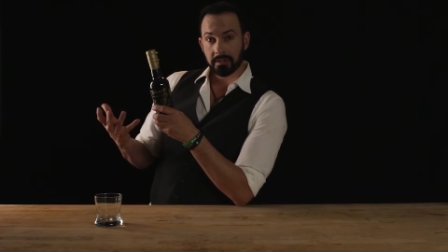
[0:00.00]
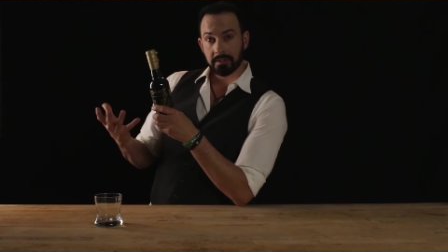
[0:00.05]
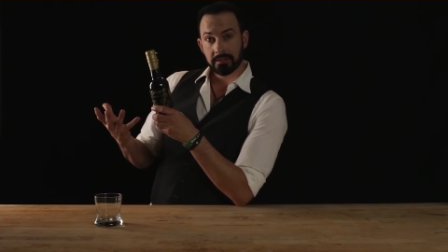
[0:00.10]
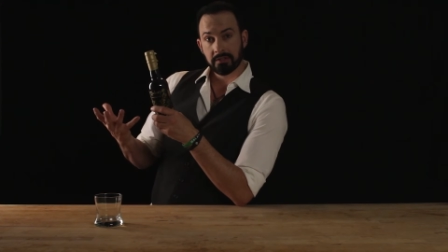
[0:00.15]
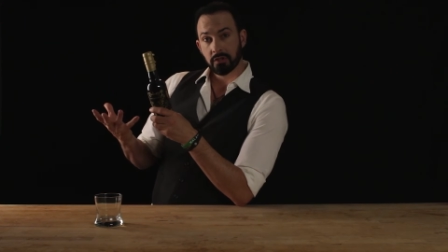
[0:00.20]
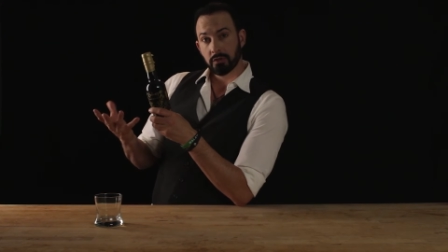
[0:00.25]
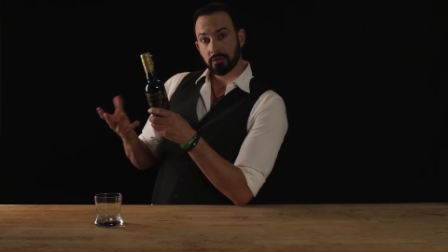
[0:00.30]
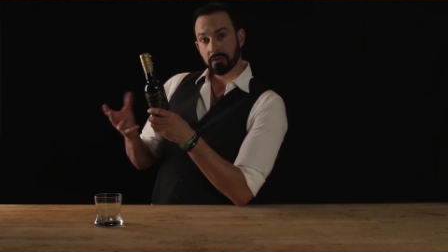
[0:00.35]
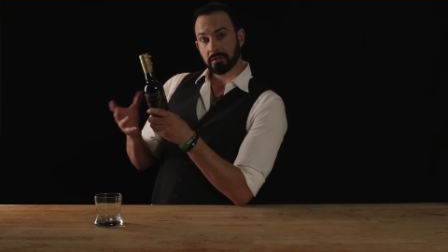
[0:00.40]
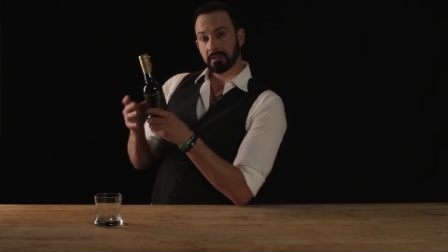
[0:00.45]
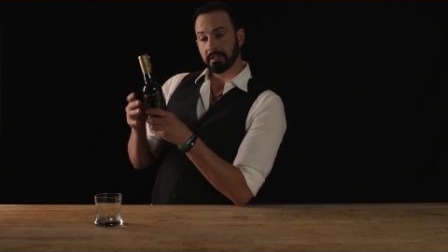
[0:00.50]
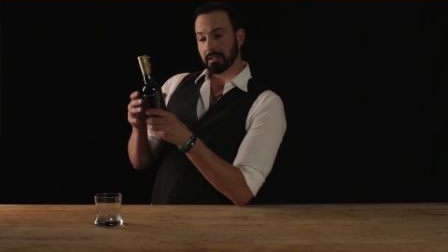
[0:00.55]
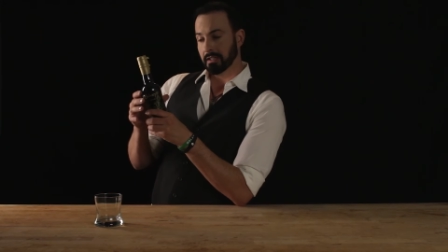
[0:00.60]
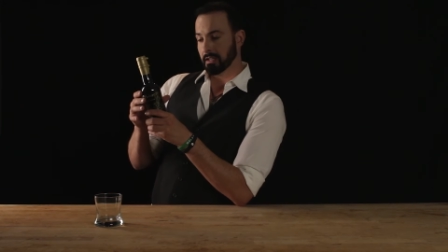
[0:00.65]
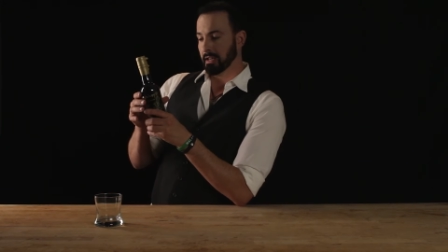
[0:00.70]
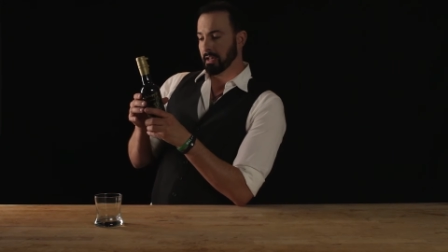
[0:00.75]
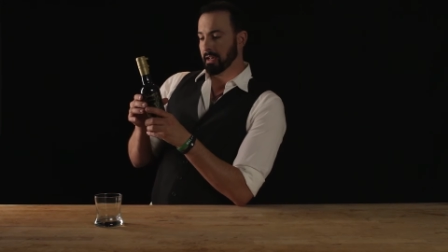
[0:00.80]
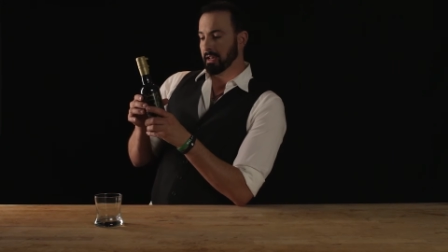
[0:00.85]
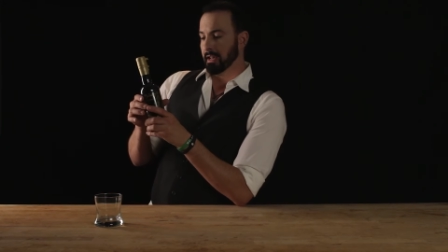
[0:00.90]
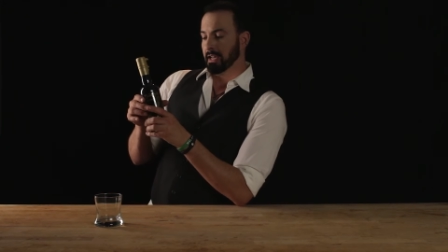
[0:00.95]
It's usually,
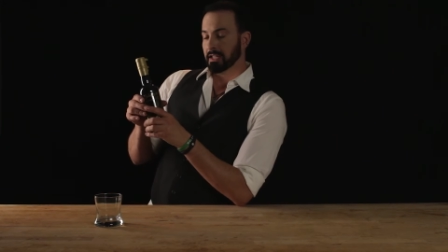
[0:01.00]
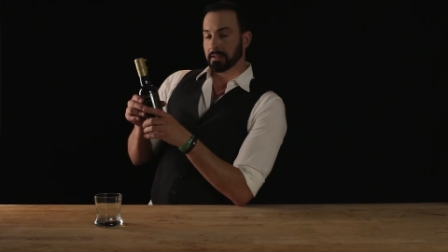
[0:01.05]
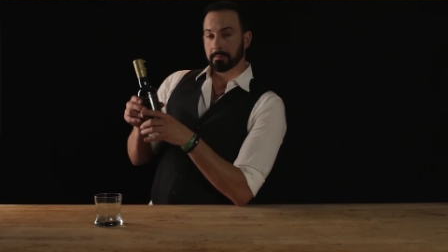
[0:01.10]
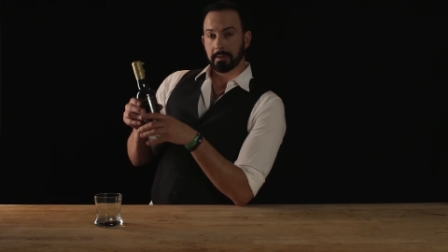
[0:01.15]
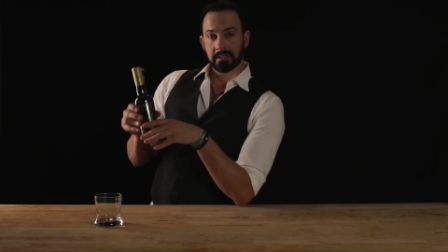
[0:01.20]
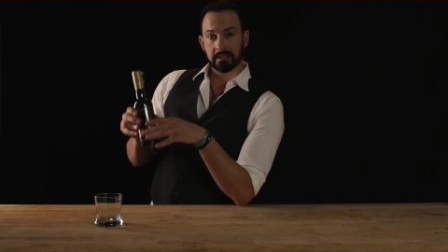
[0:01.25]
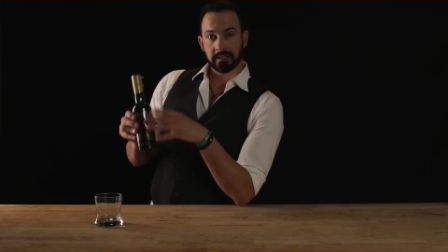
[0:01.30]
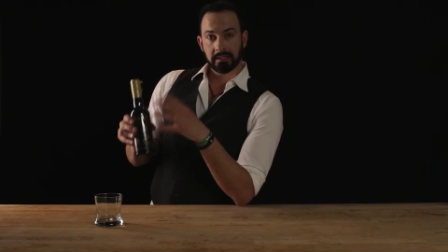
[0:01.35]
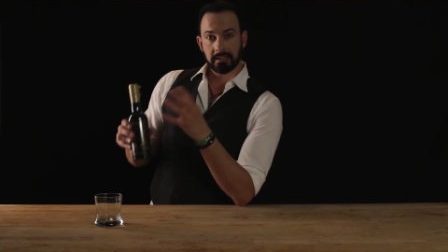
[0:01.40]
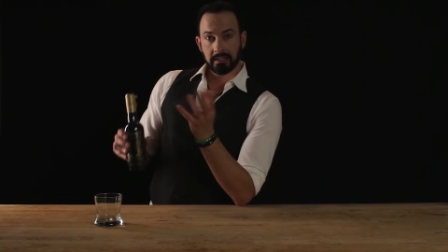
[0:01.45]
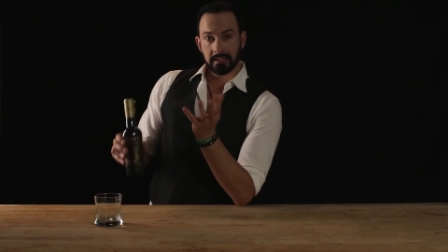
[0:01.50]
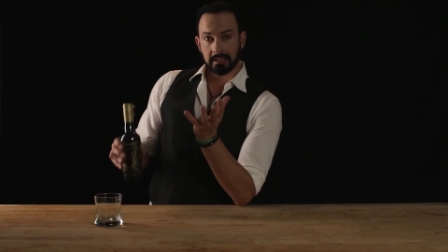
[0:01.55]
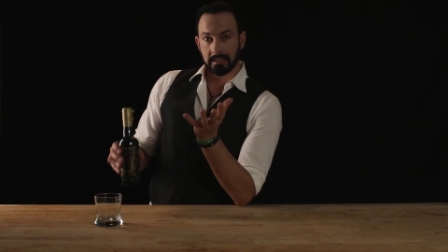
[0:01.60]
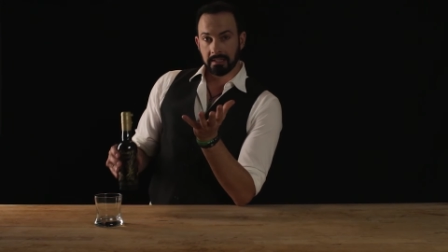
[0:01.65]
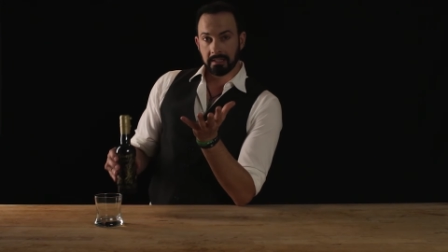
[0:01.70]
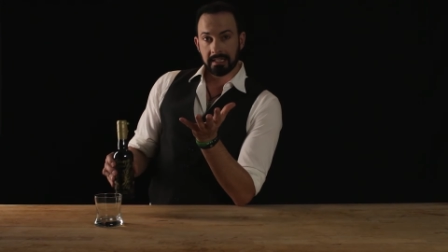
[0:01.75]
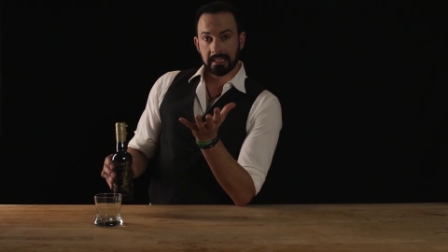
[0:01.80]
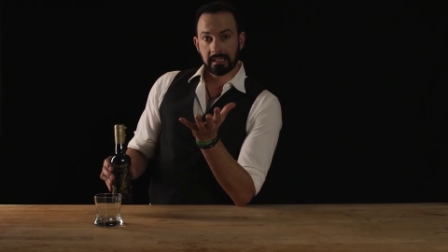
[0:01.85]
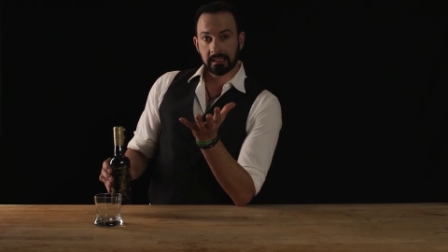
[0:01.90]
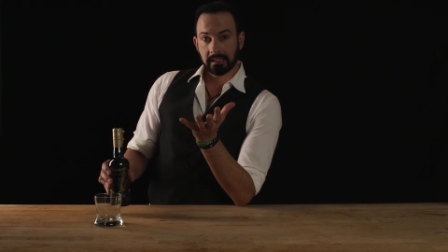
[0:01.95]
especially
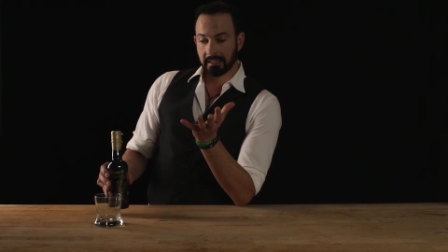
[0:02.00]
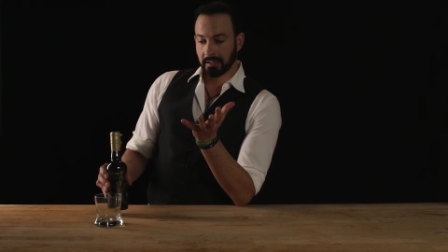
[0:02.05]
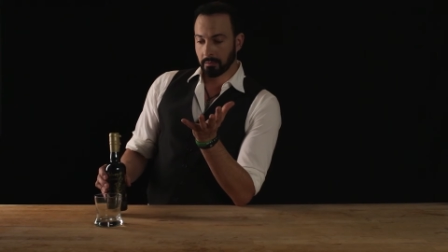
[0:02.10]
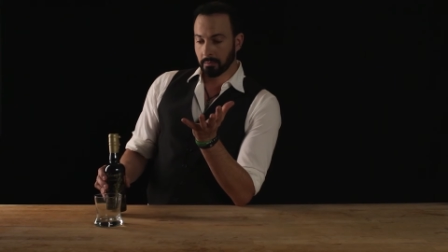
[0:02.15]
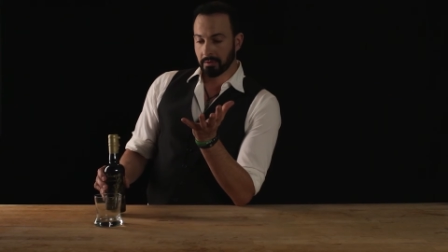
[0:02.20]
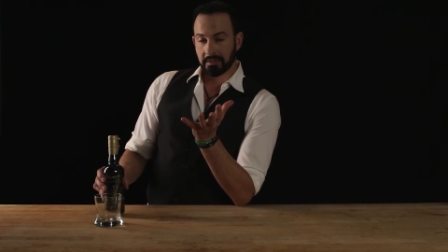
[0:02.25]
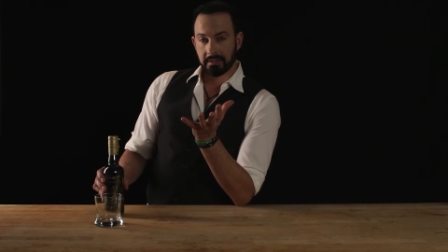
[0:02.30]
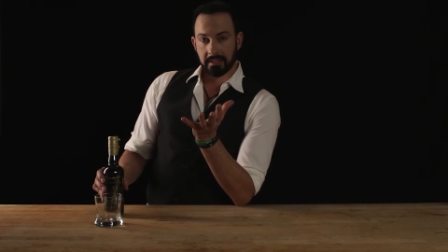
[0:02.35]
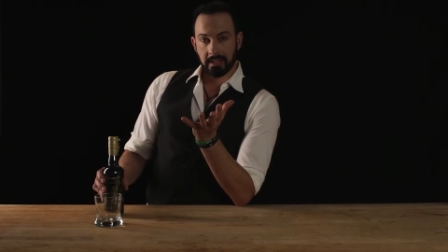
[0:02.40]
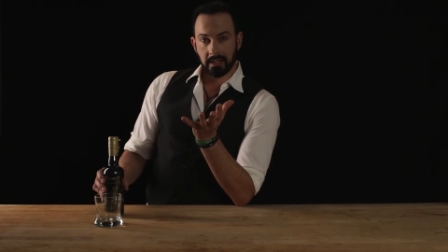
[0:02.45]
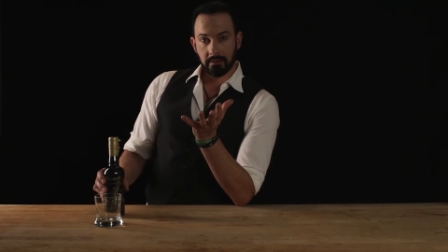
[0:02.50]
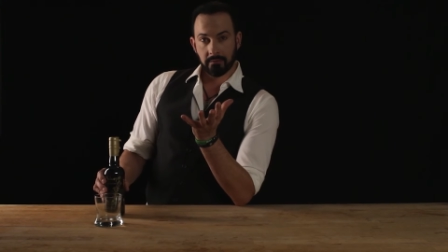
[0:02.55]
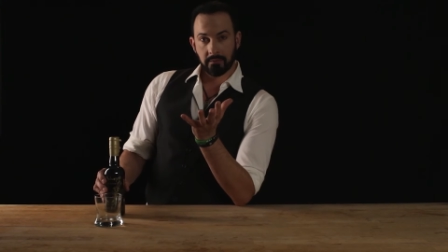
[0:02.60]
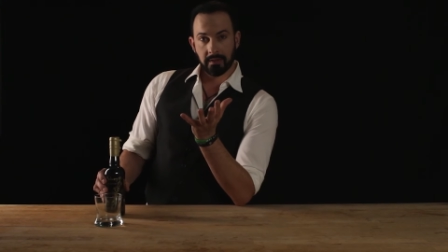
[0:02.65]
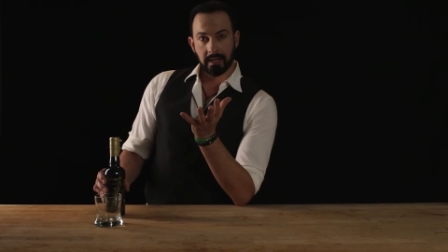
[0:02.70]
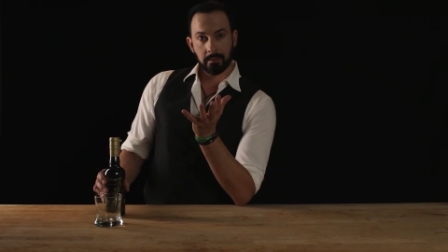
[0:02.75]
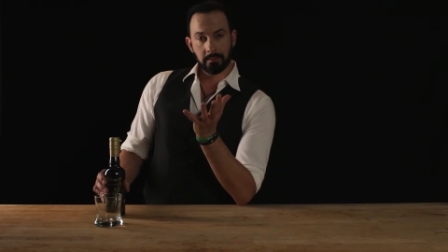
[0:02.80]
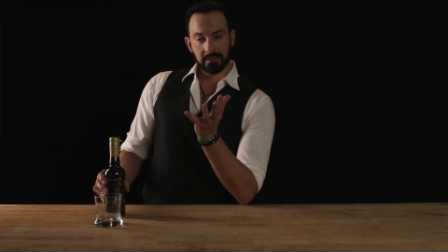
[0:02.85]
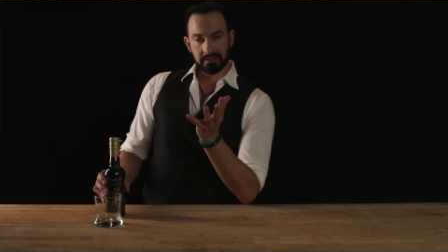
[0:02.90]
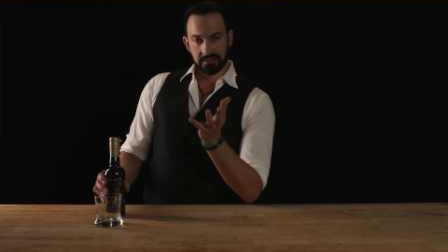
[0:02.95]
in Italy with Italian
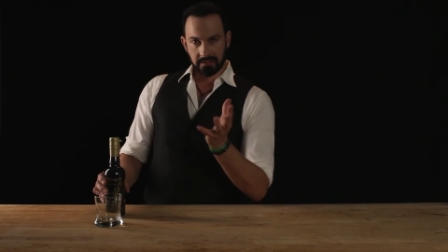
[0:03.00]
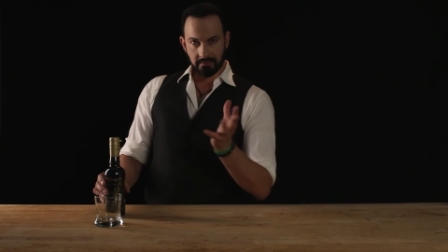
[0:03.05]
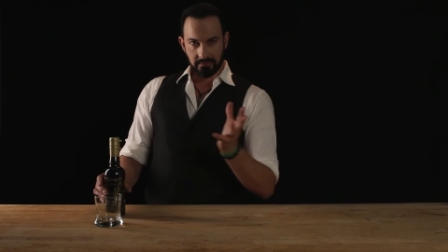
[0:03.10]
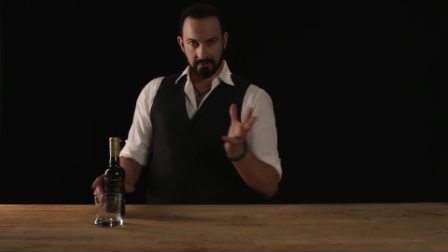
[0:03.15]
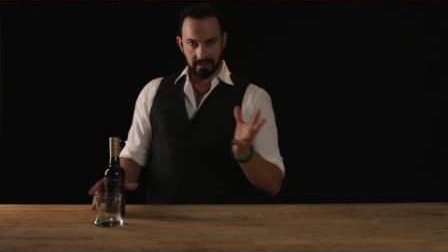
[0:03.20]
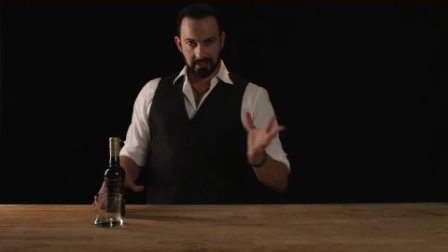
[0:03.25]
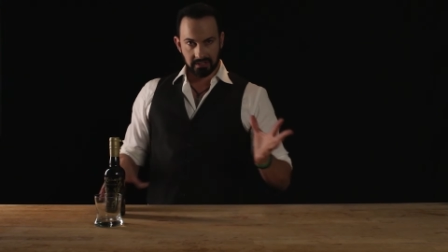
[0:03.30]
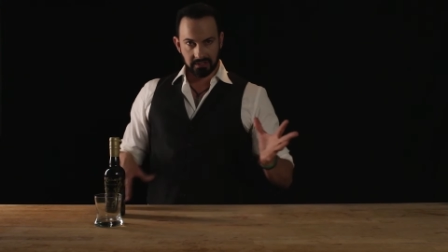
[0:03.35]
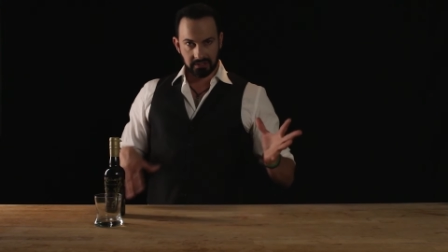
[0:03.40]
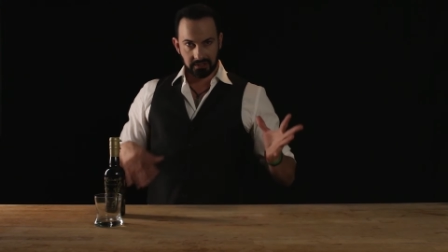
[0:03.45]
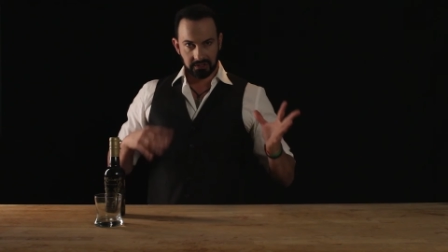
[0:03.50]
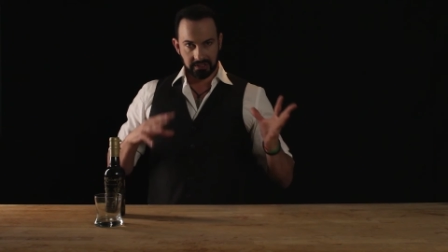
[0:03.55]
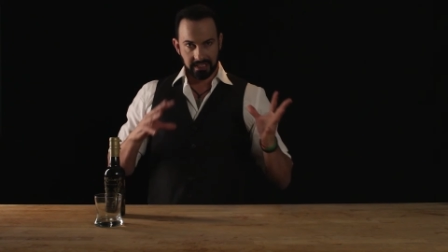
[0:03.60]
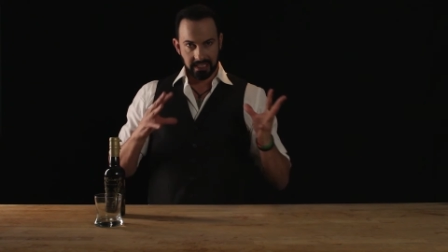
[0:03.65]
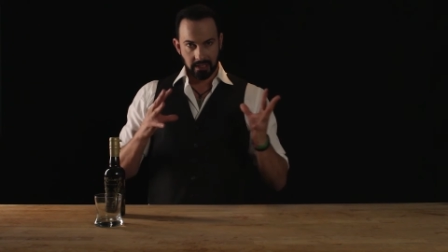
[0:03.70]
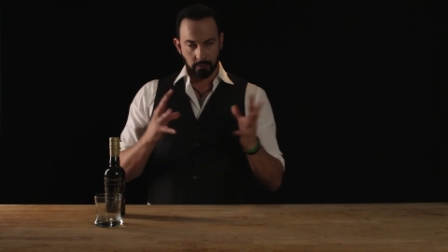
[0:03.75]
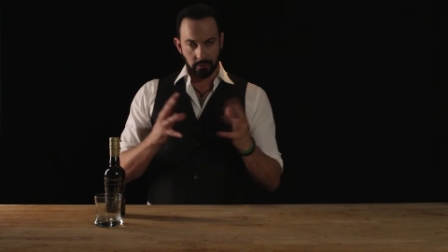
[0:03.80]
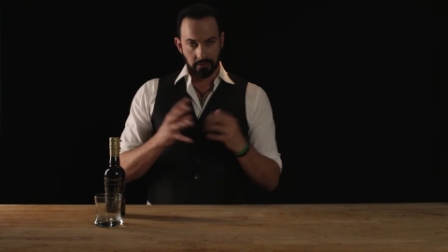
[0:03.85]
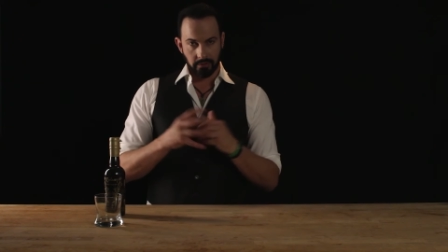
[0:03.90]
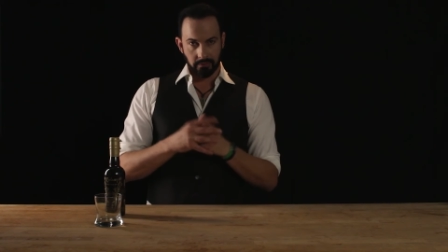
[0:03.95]
families, it's a very
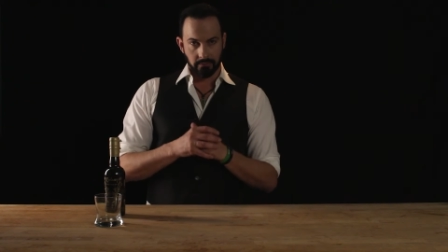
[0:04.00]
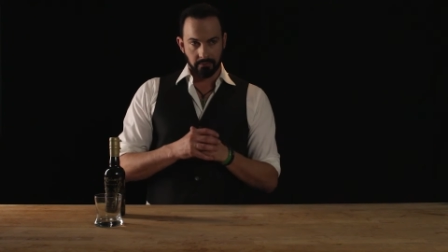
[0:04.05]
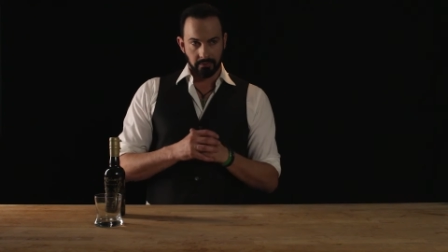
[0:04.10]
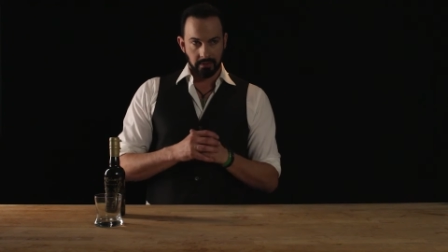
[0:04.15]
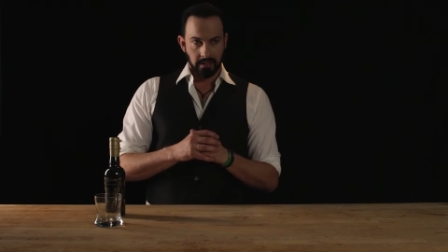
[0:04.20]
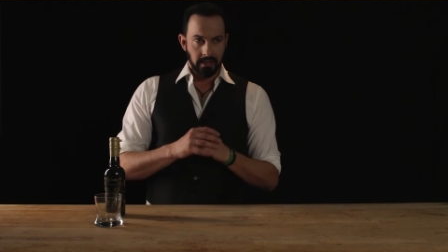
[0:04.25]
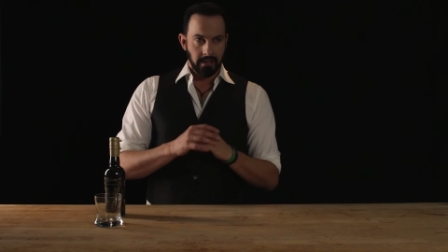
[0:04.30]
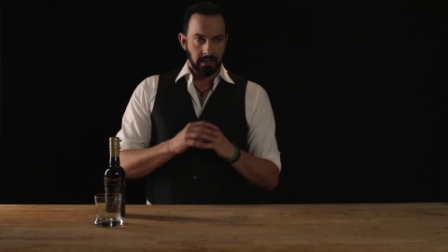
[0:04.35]
secretive